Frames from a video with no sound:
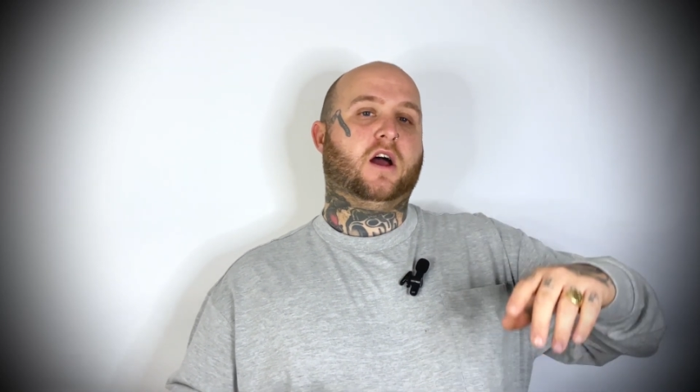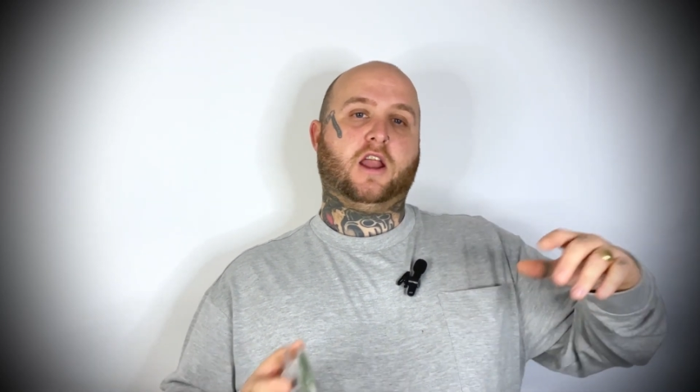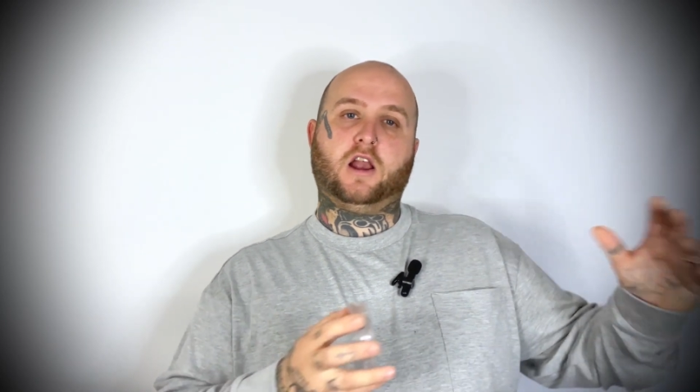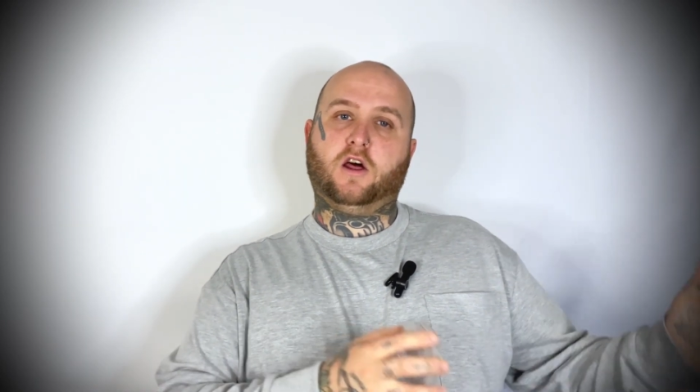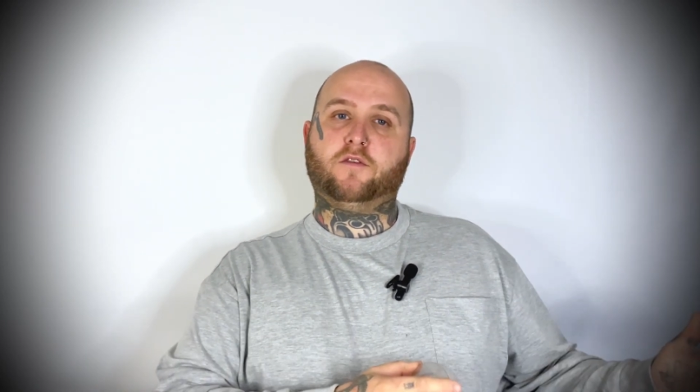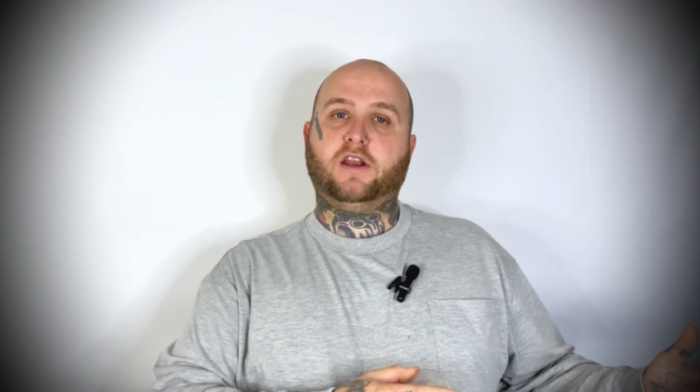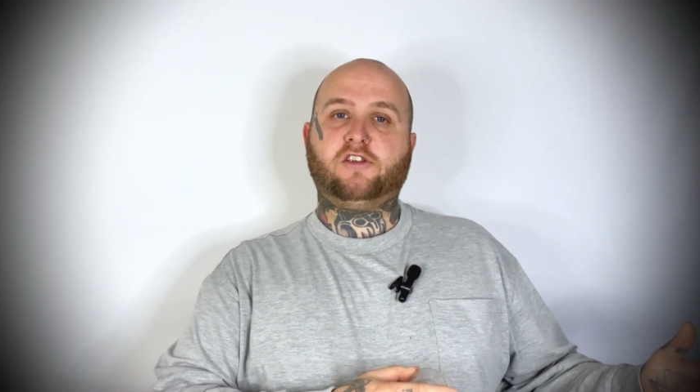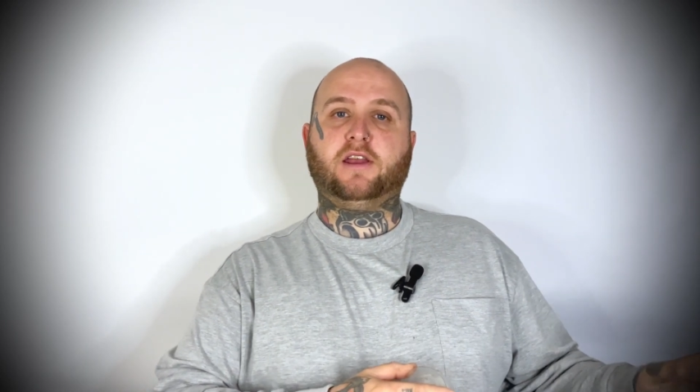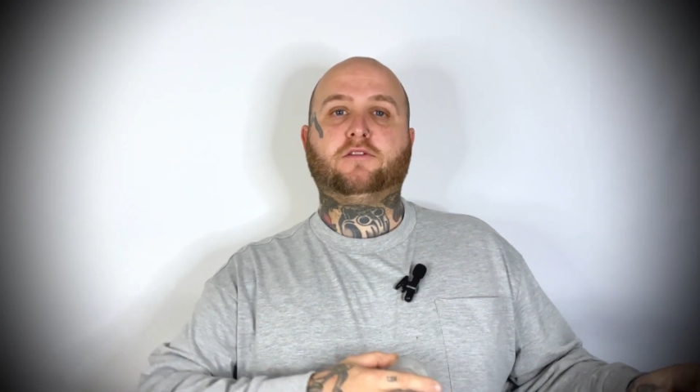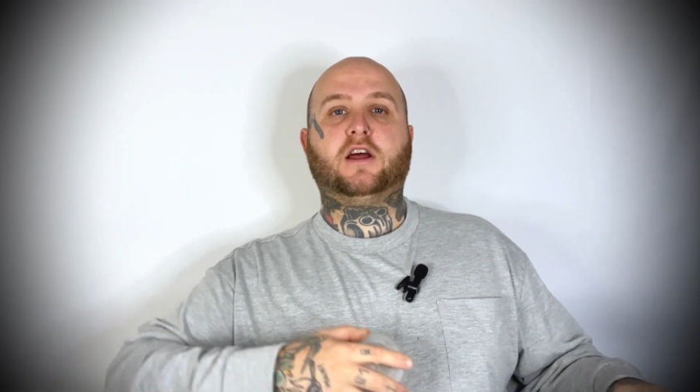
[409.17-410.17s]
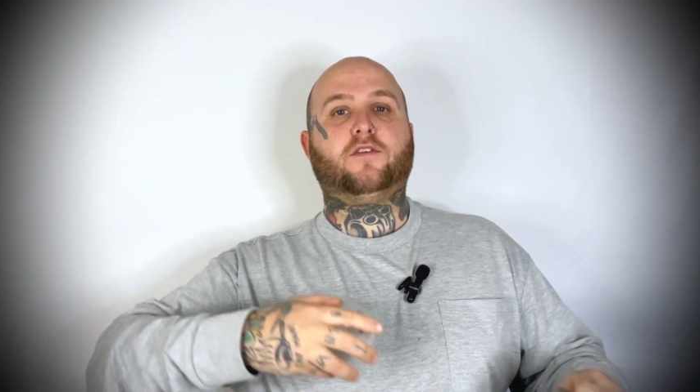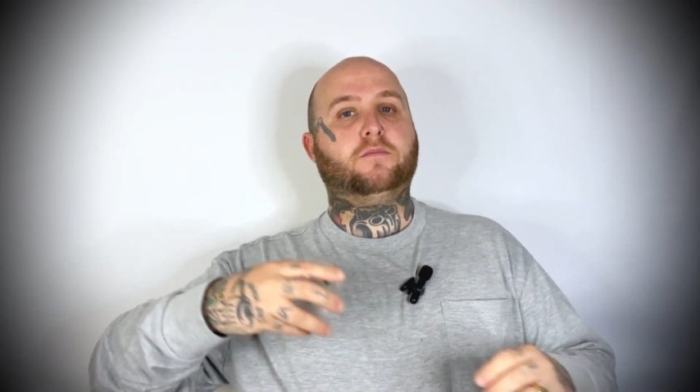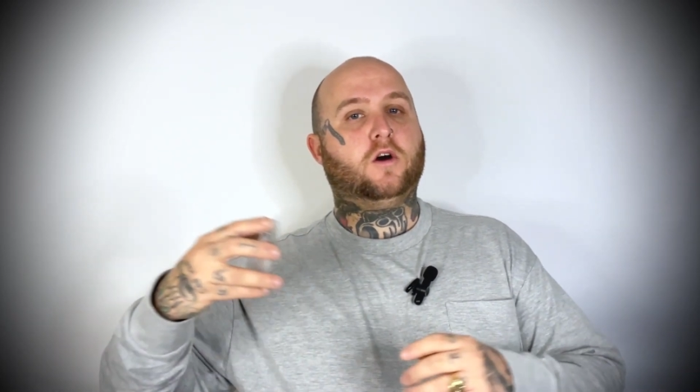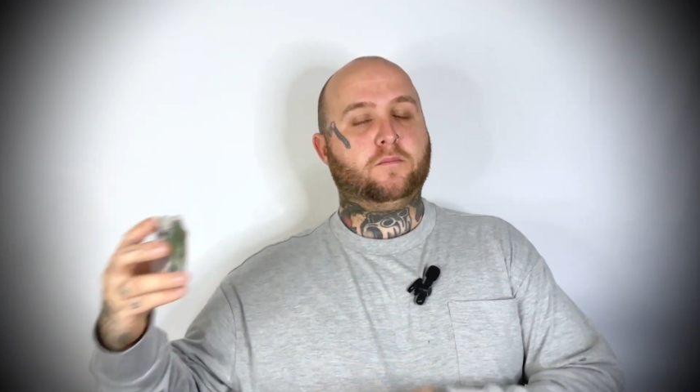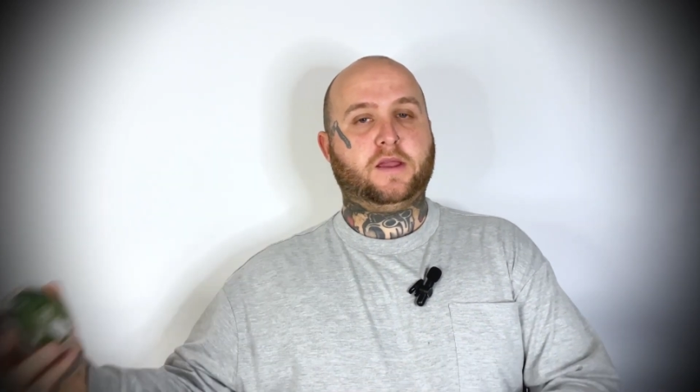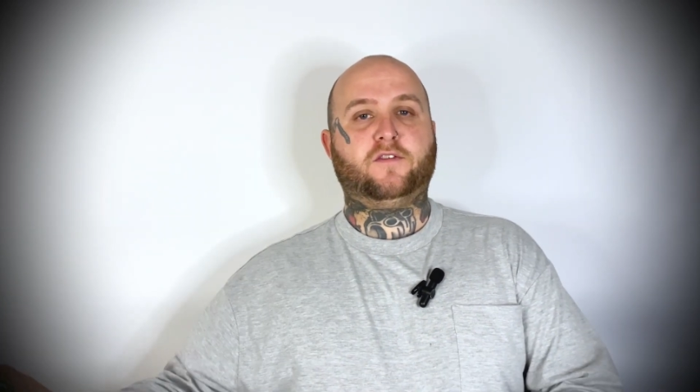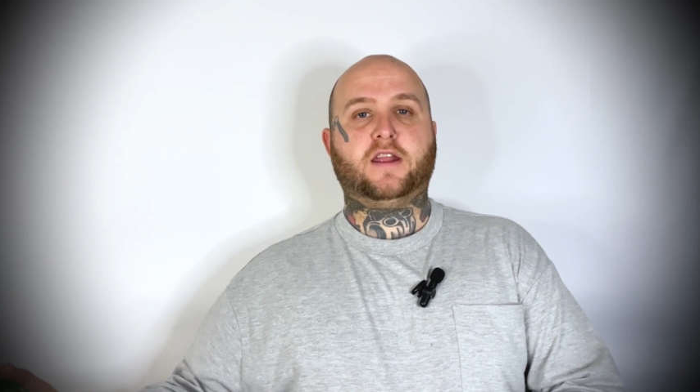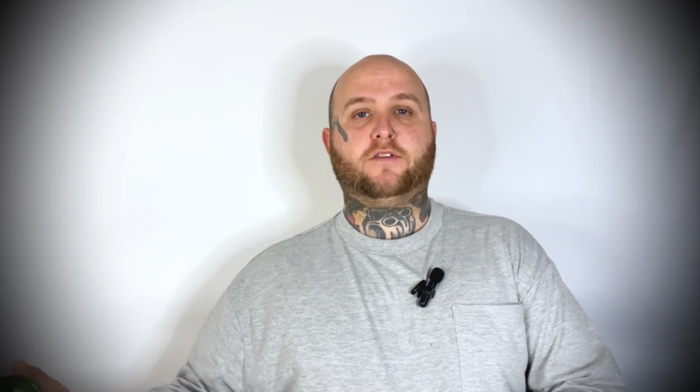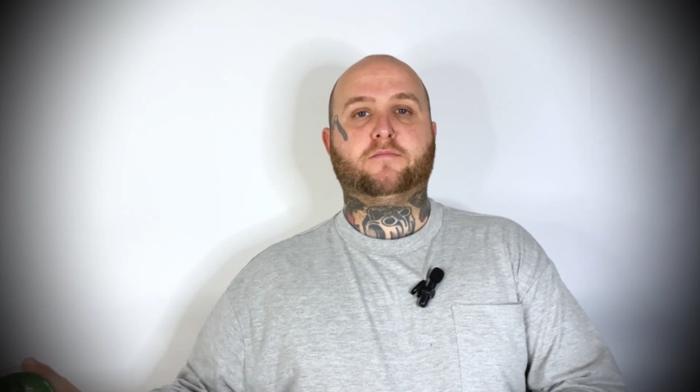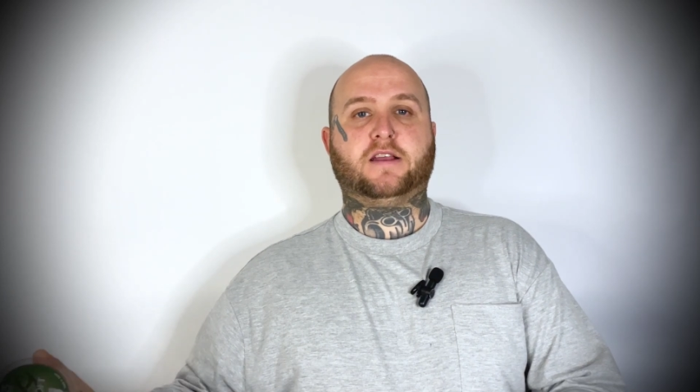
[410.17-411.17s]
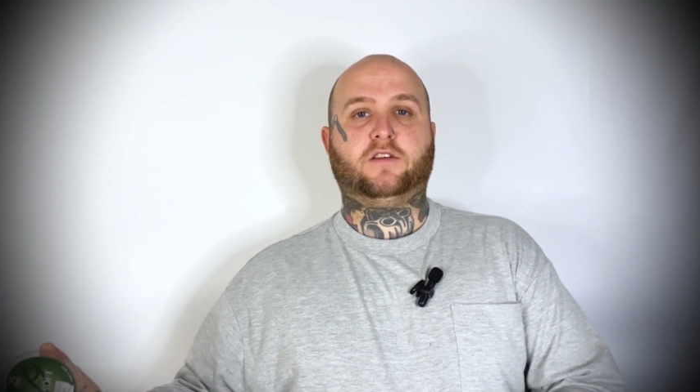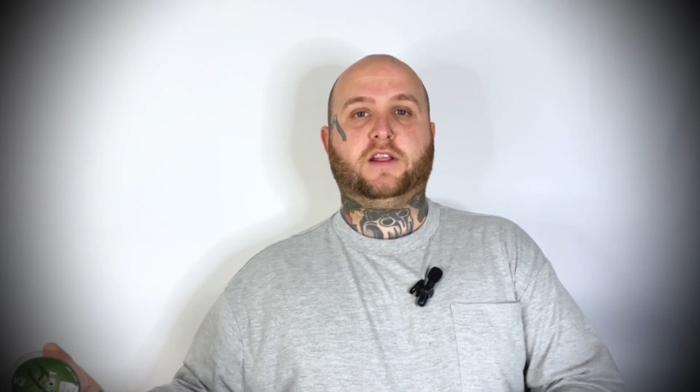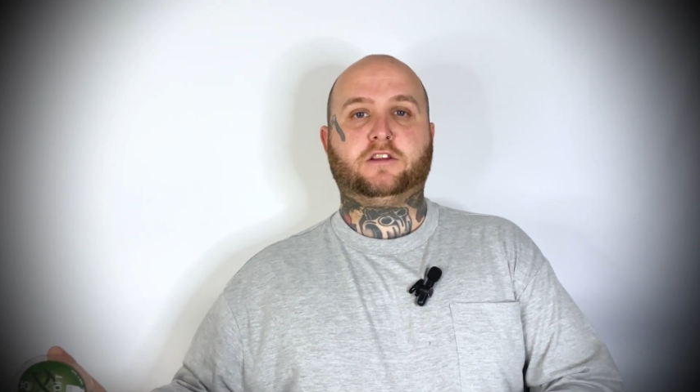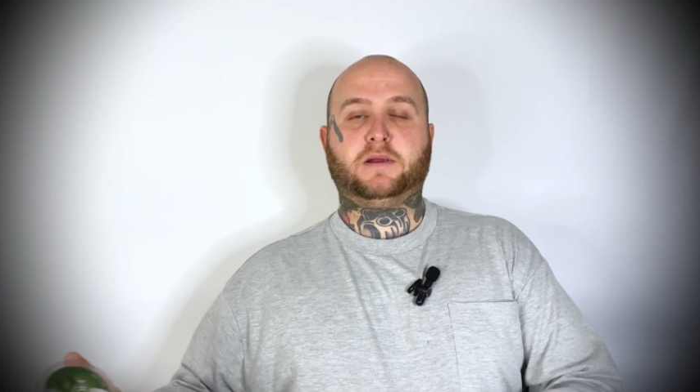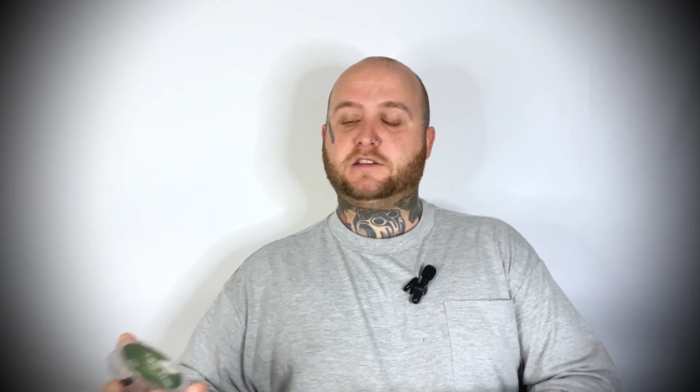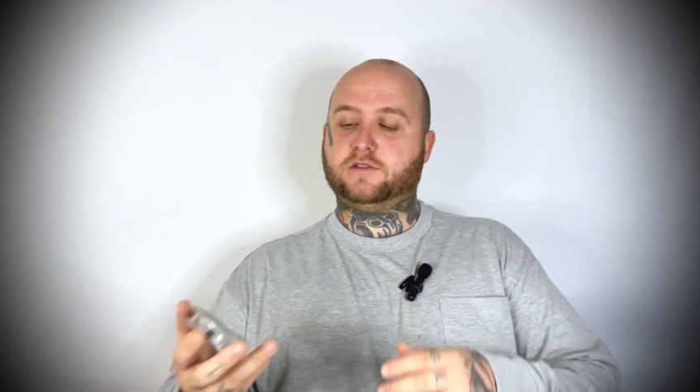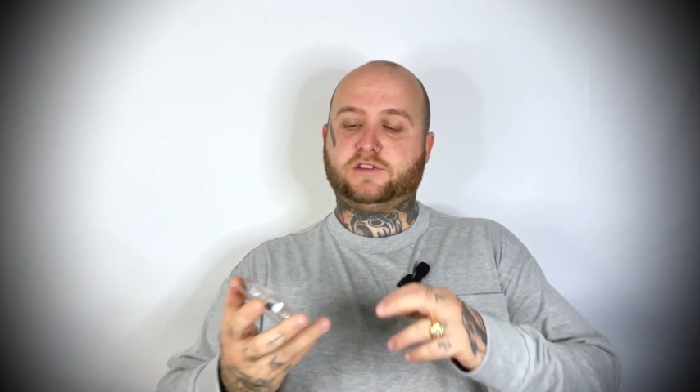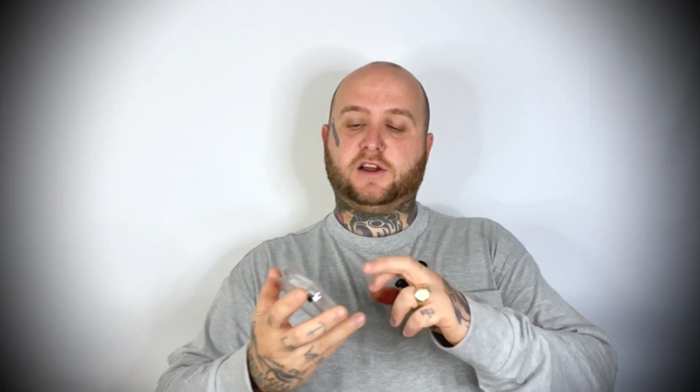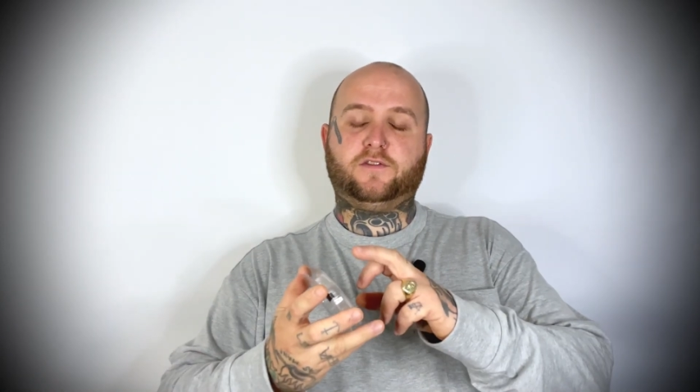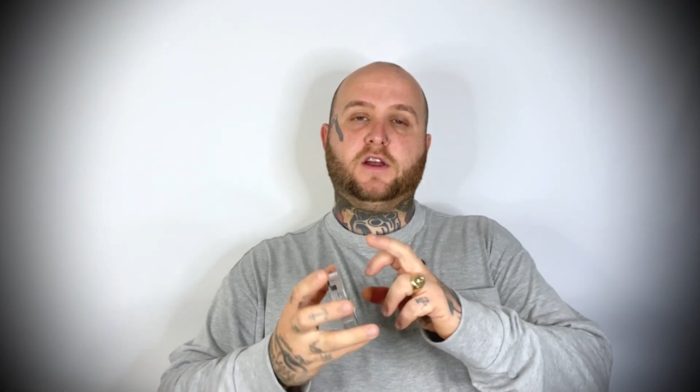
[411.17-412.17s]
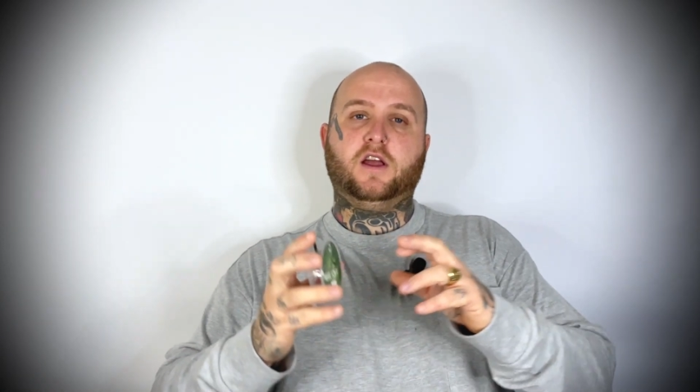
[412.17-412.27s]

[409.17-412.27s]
I don't like the really cheap stuff. I'm not a big fan of the massively expensive stuff.